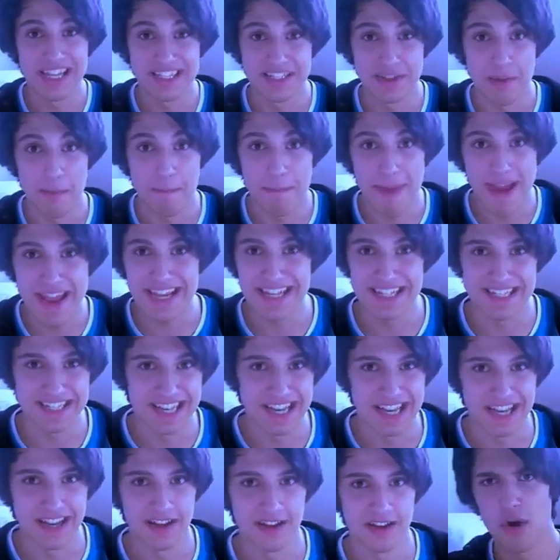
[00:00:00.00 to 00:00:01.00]
it's
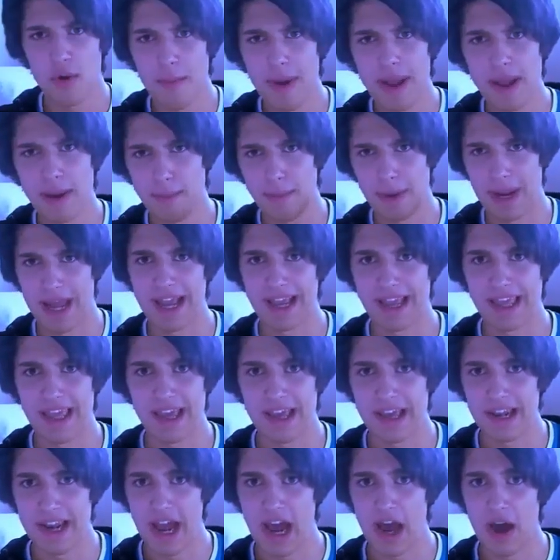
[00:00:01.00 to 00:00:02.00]
amazing. It'll make
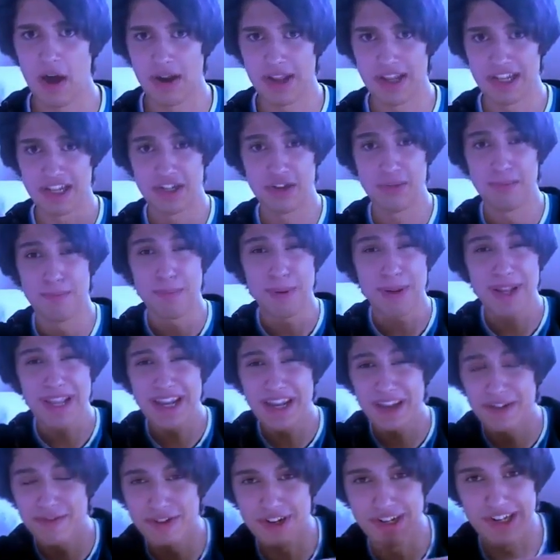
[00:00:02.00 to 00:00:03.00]
planking and owling
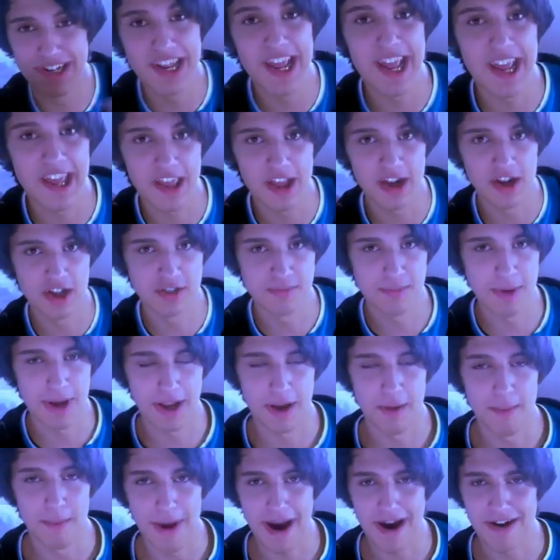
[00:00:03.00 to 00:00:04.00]
completely ridiculous by
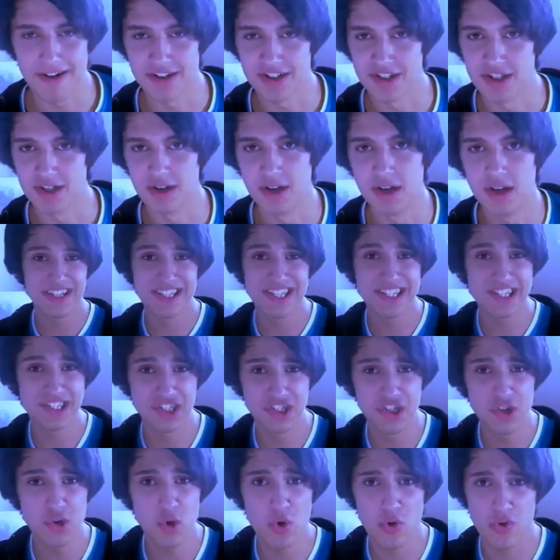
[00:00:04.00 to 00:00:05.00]
comparison. There's this
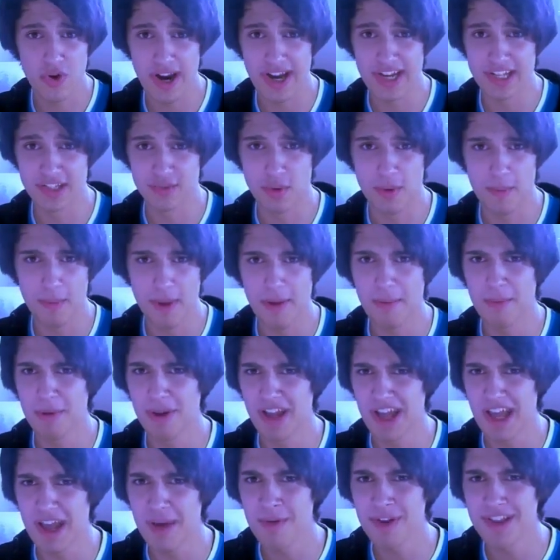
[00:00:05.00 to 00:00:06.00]
new craze where people
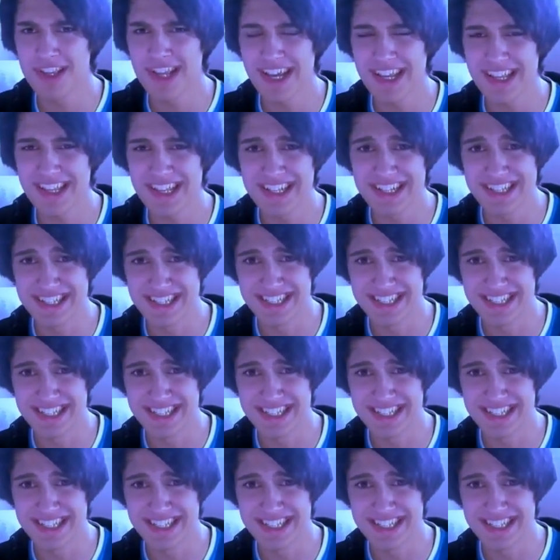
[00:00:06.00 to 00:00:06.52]
are imitating